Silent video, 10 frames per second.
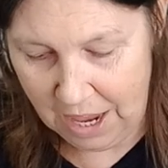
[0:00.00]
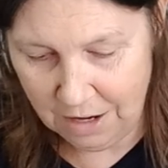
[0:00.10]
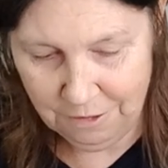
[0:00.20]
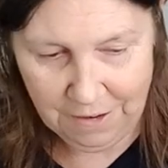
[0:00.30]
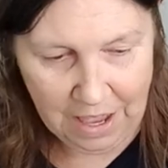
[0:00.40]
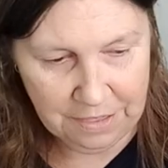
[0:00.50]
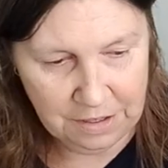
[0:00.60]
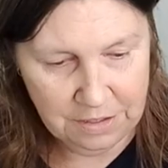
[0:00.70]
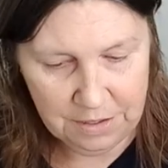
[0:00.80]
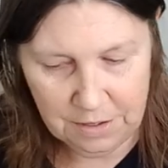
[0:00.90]
and for
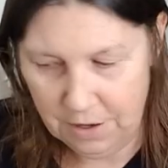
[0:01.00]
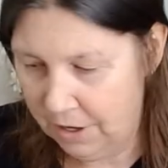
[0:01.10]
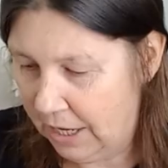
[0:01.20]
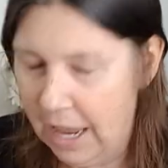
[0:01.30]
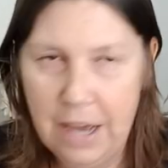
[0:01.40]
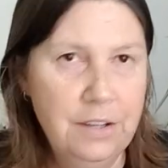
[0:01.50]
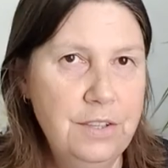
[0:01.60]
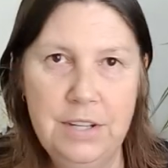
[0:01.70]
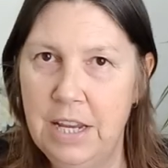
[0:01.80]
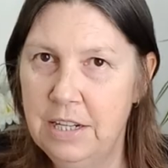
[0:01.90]
others. Okay,
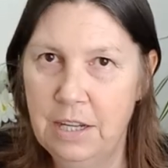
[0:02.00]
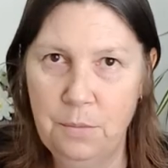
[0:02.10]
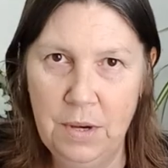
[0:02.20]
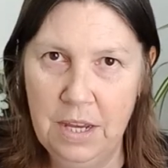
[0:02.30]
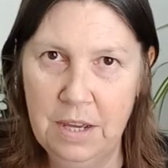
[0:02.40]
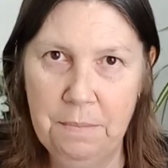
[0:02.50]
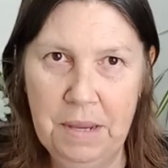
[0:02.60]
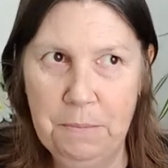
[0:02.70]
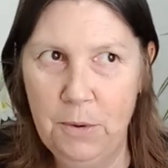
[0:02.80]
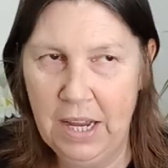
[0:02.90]
understanding where
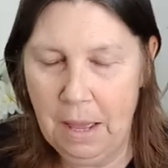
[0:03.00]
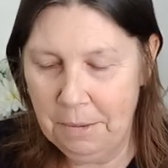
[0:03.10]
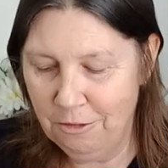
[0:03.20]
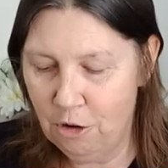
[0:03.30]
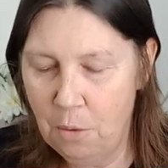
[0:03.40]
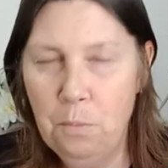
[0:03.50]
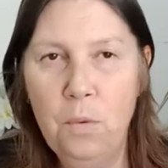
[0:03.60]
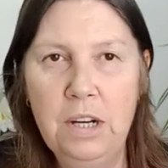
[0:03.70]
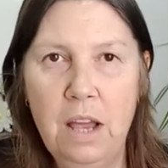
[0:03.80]
people are coming from,